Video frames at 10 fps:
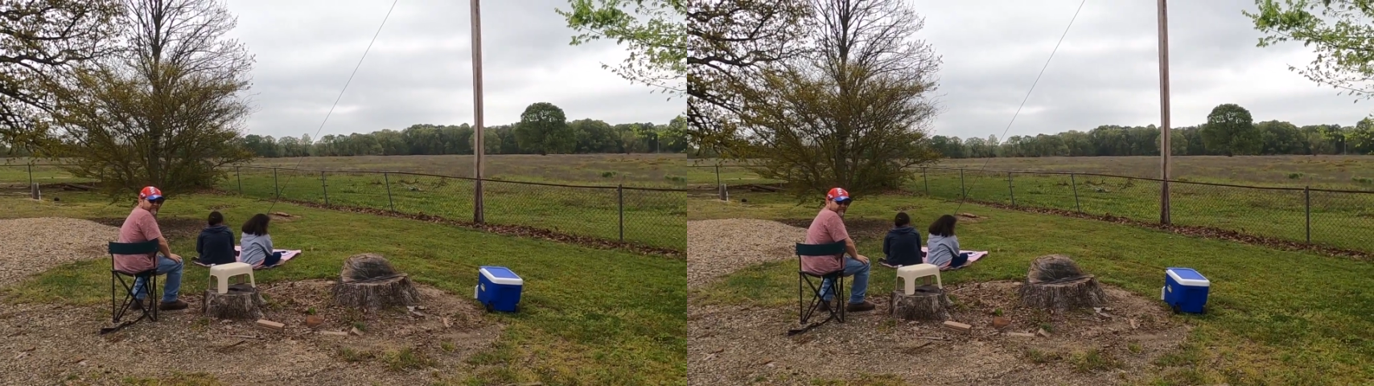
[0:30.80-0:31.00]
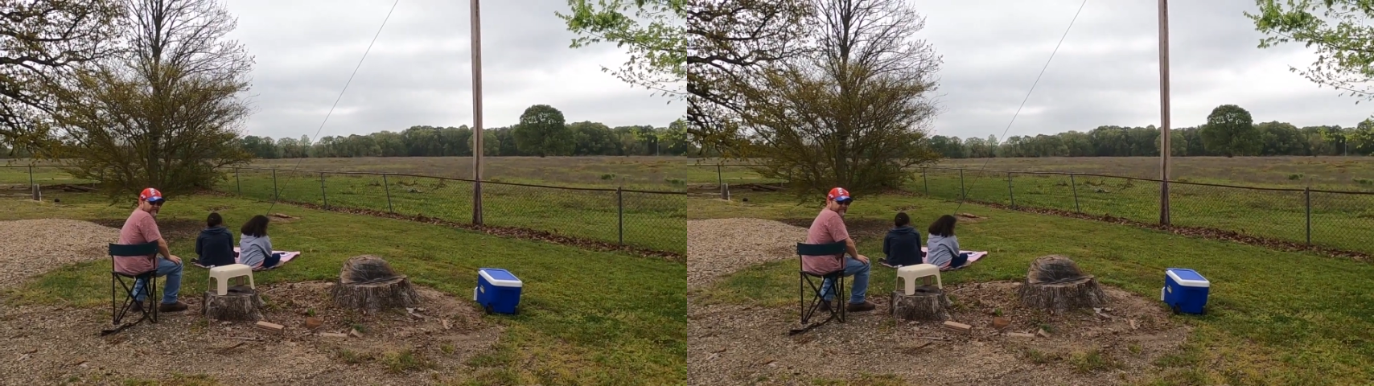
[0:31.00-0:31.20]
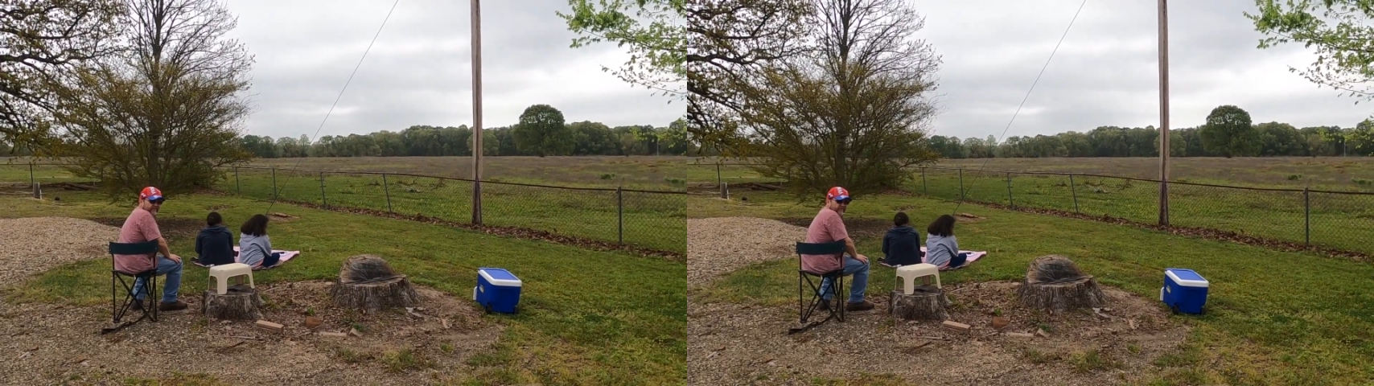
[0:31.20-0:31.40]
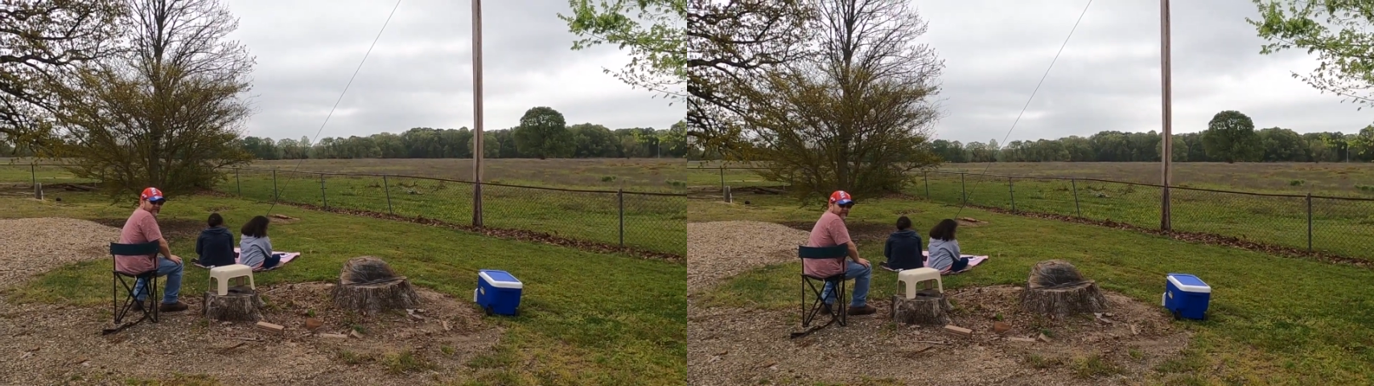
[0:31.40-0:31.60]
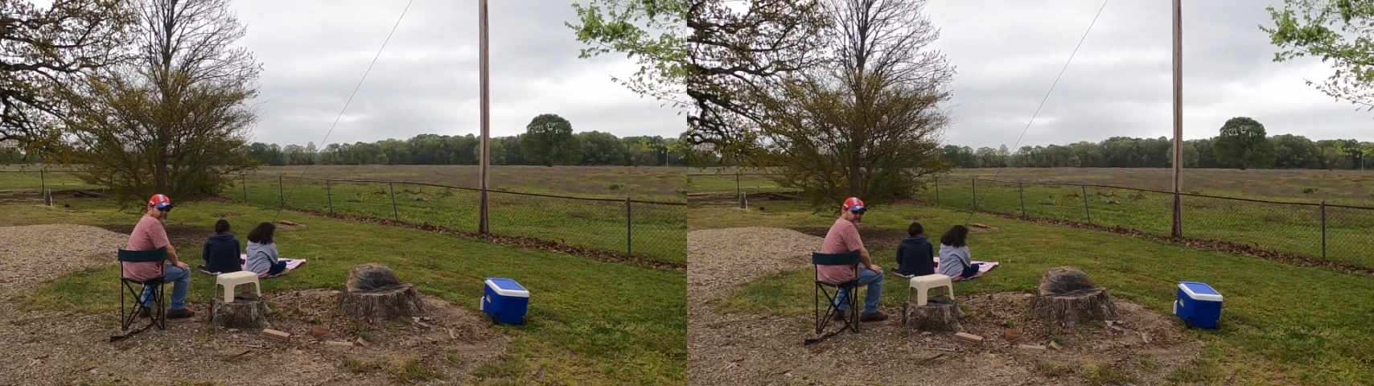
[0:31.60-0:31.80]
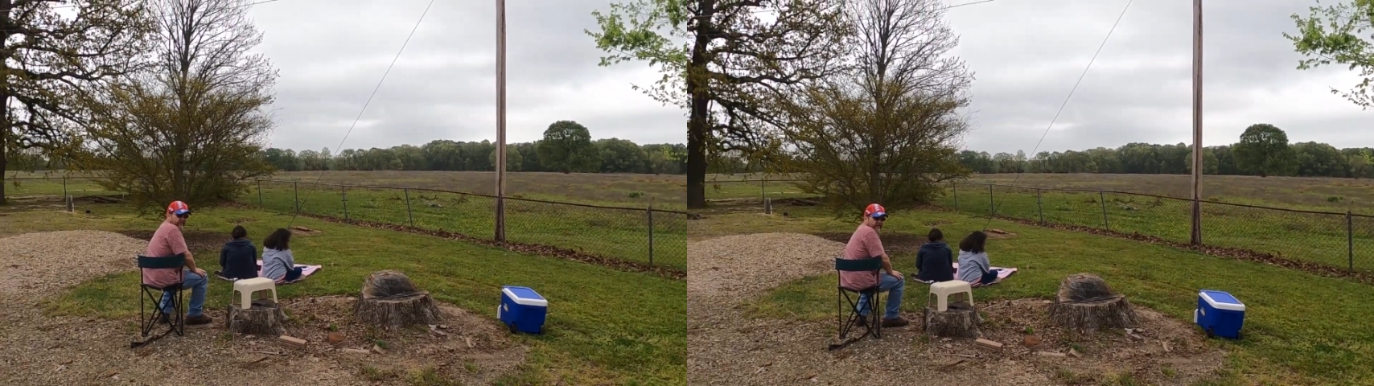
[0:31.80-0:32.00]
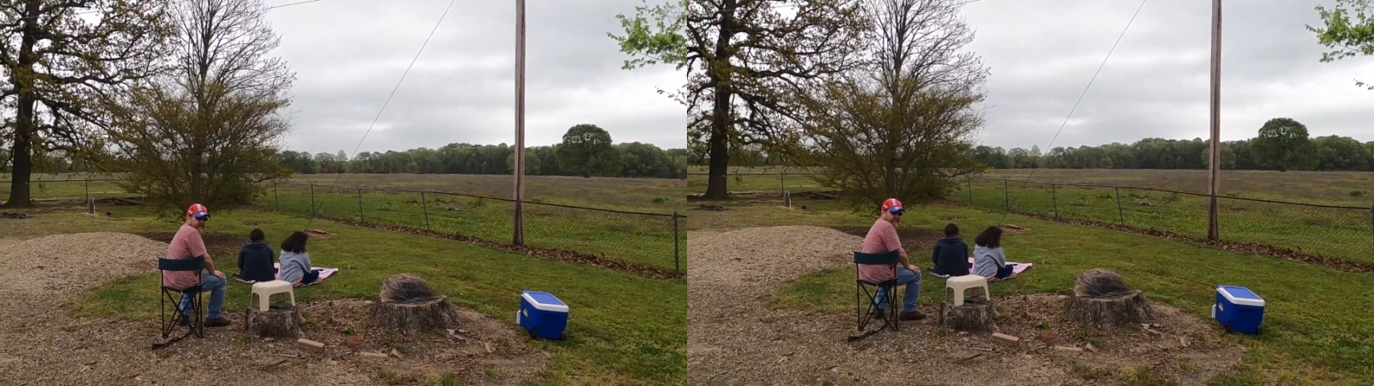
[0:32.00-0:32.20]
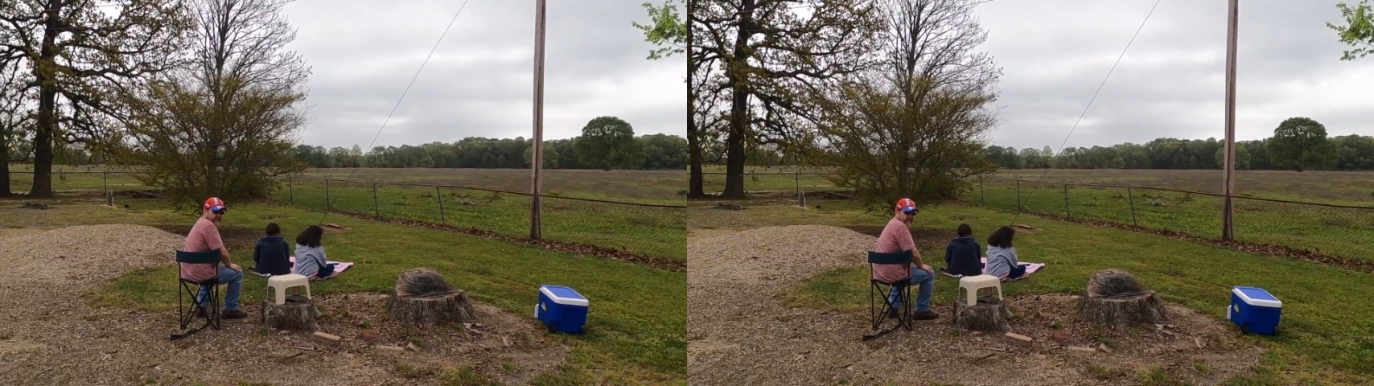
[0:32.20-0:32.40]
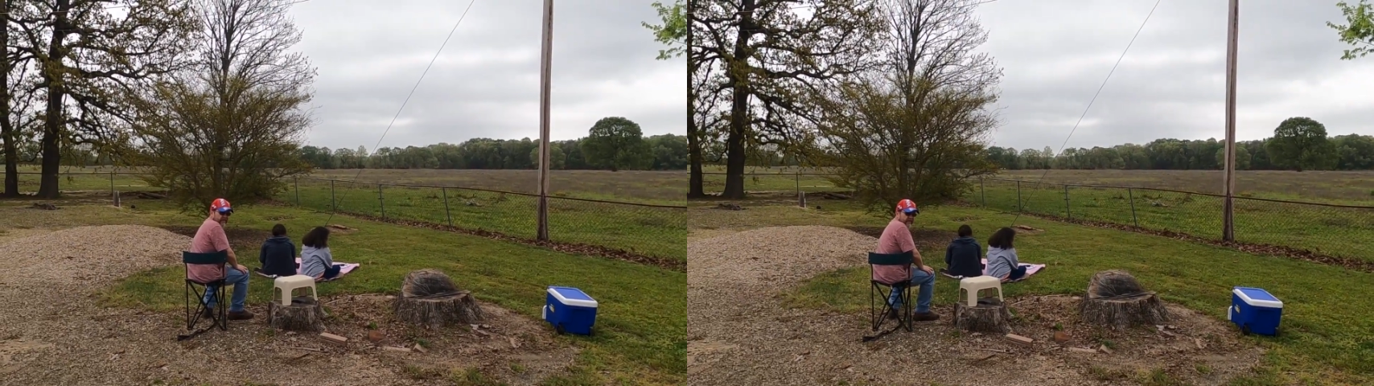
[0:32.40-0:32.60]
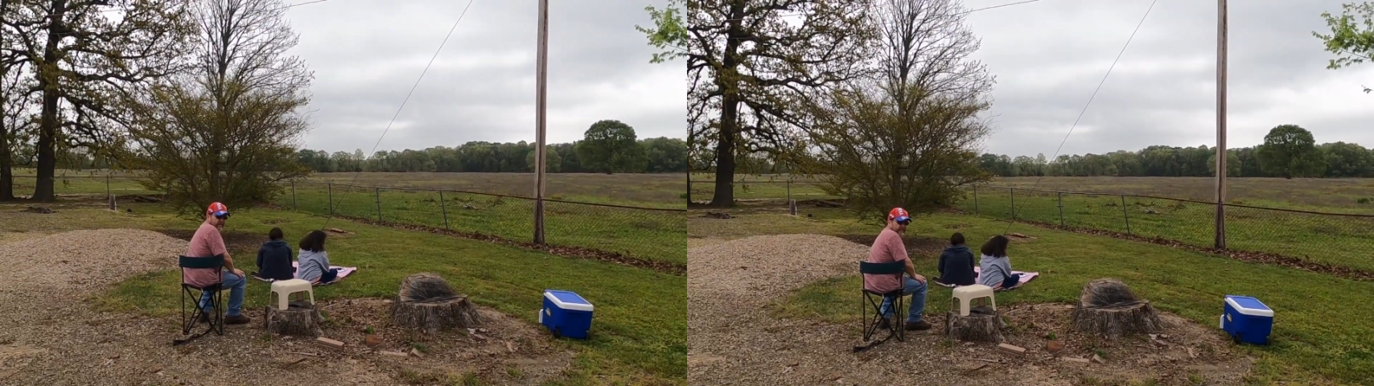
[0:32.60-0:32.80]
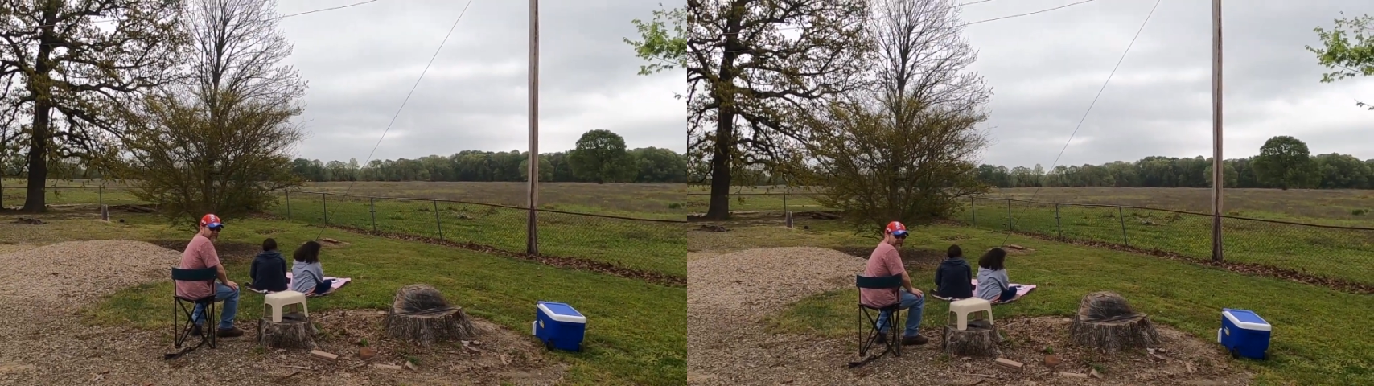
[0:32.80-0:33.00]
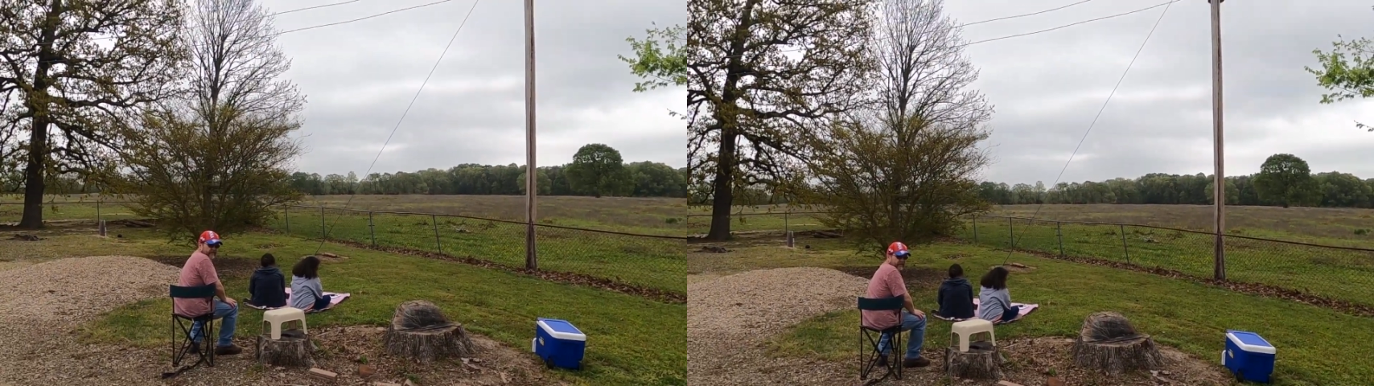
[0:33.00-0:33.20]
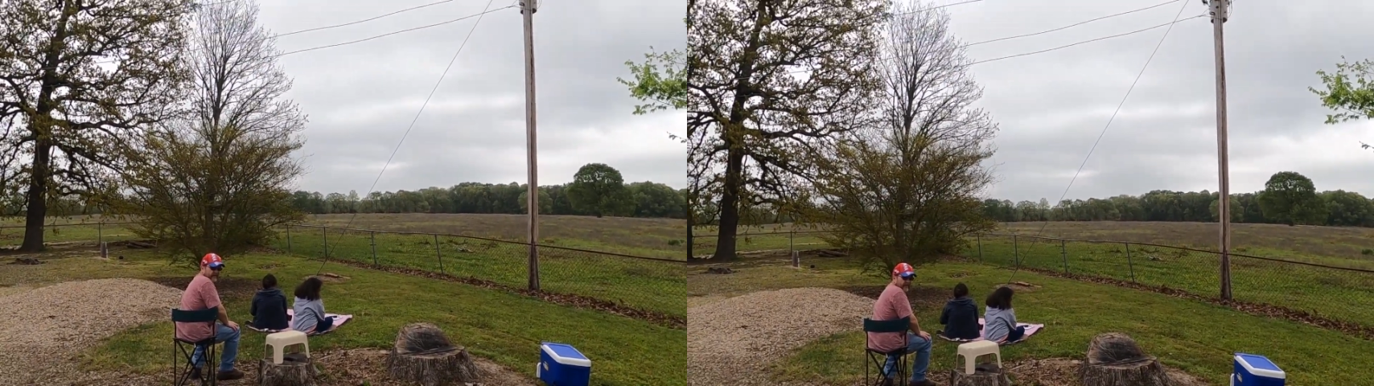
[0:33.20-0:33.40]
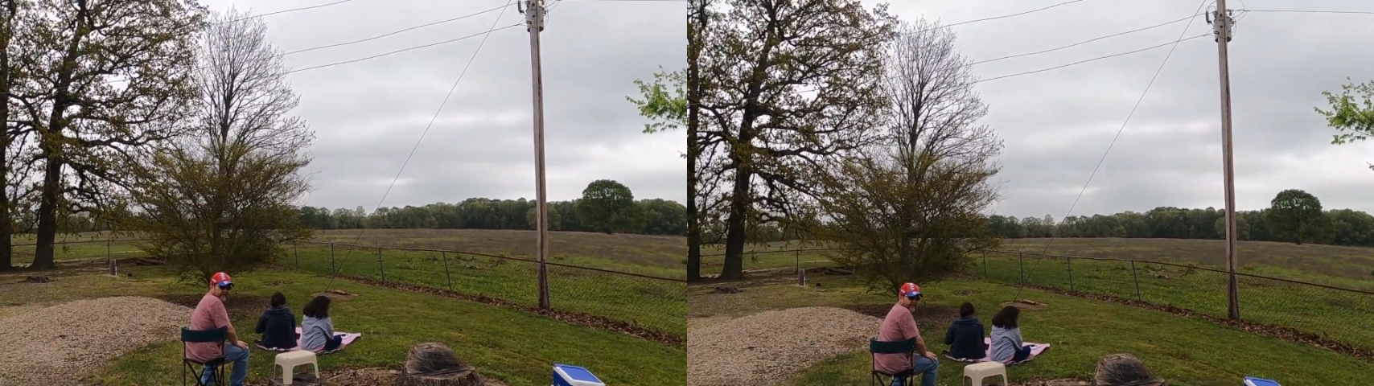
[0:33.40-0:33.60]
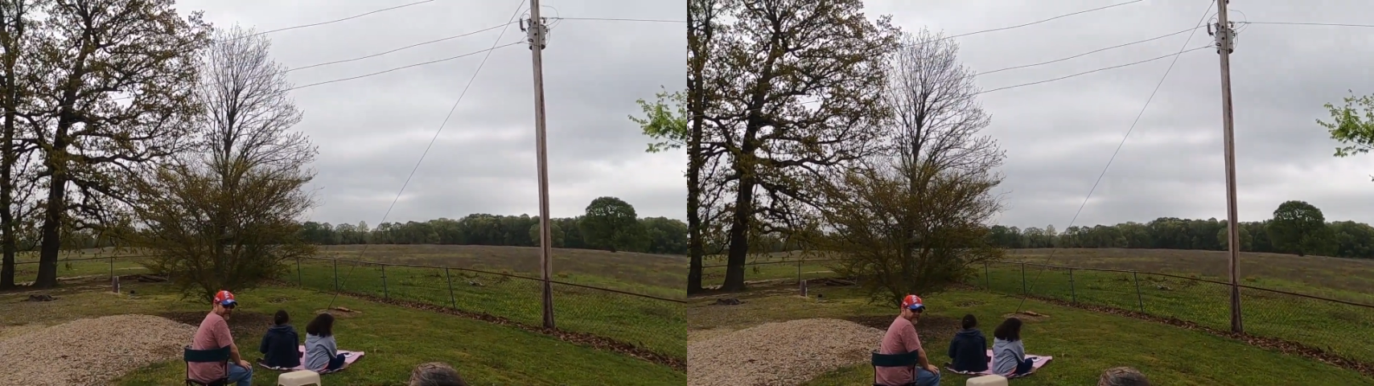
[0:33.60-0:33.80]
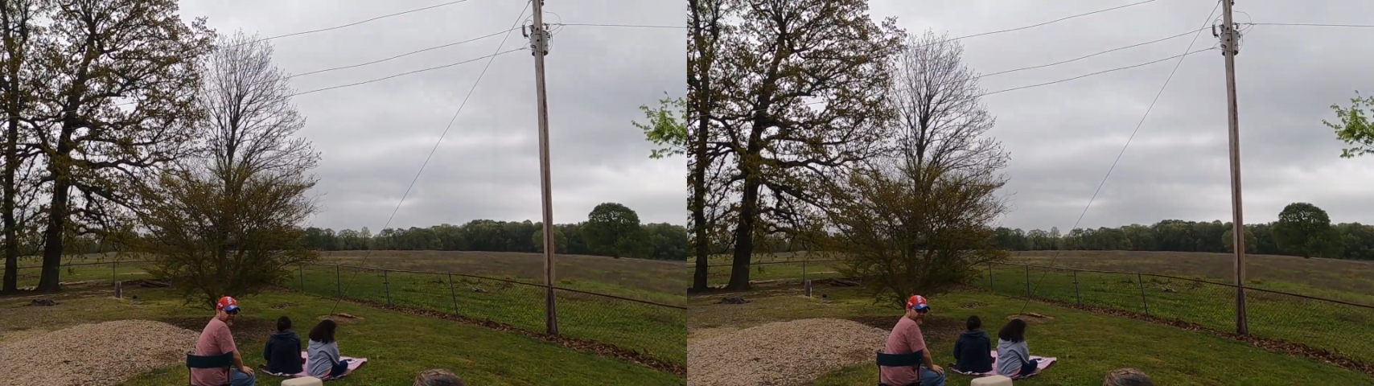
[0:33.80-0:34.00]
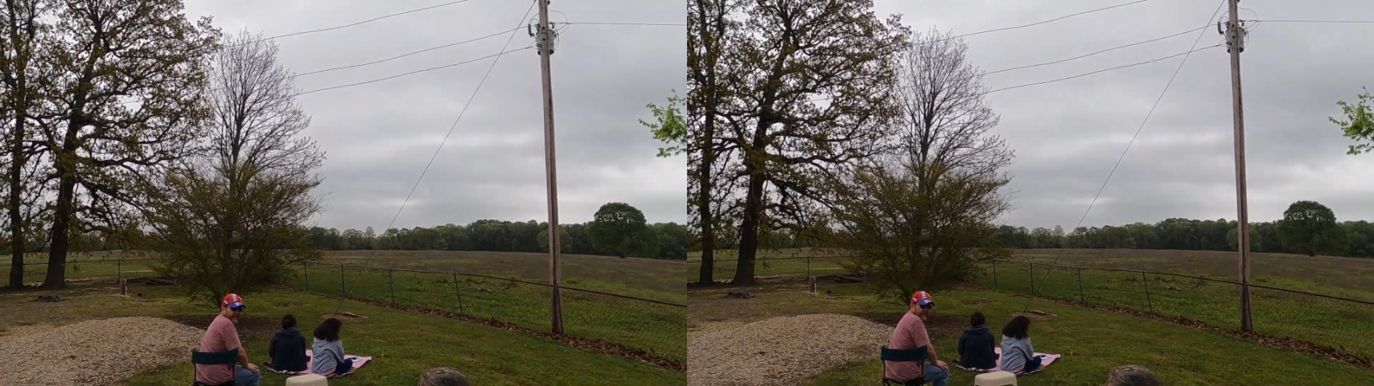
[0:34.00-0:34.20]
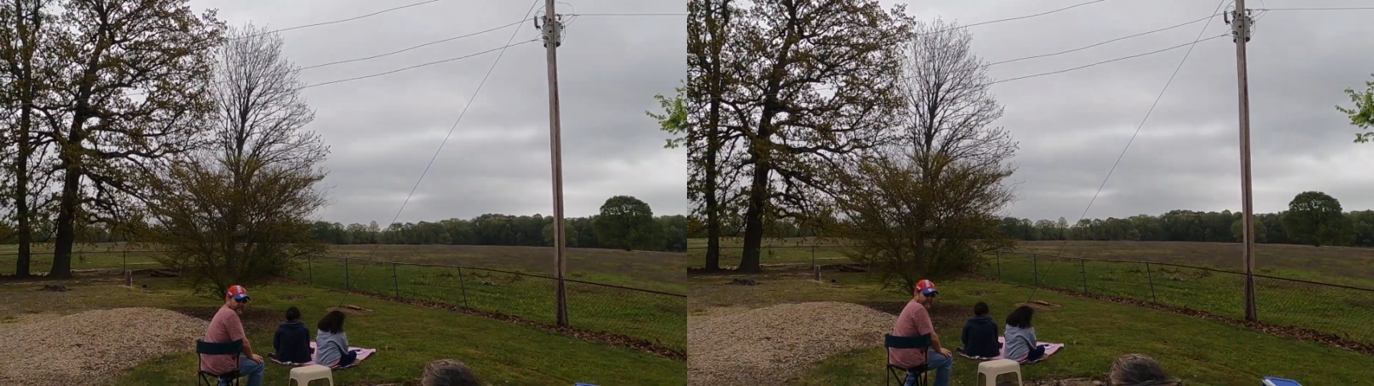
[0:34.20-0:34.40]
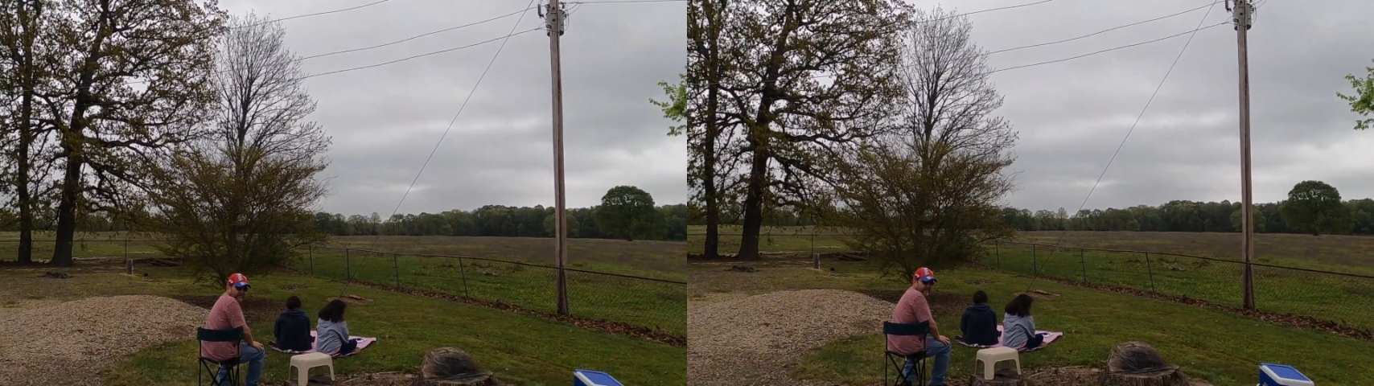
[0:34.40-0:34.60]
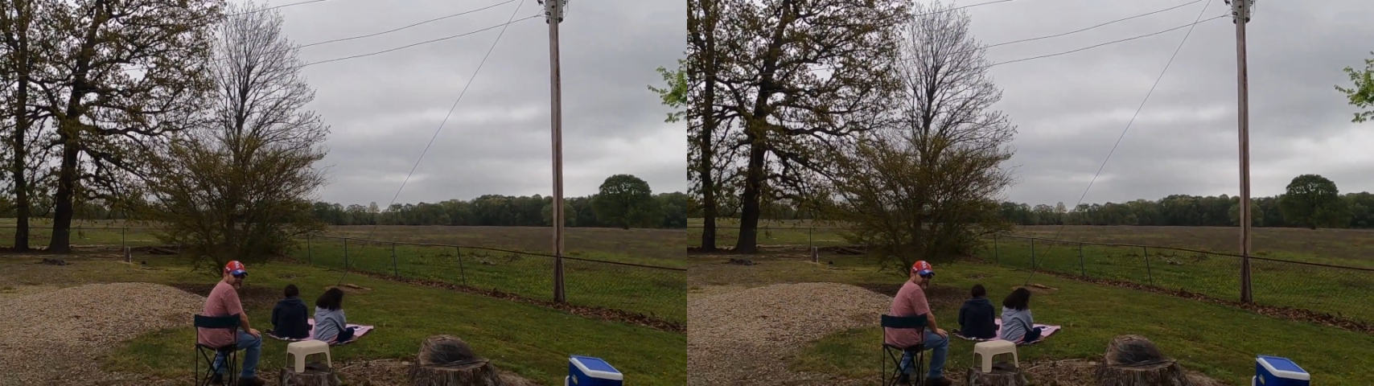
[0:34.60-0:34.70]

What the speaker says: No face is visible, so there are no lips to read.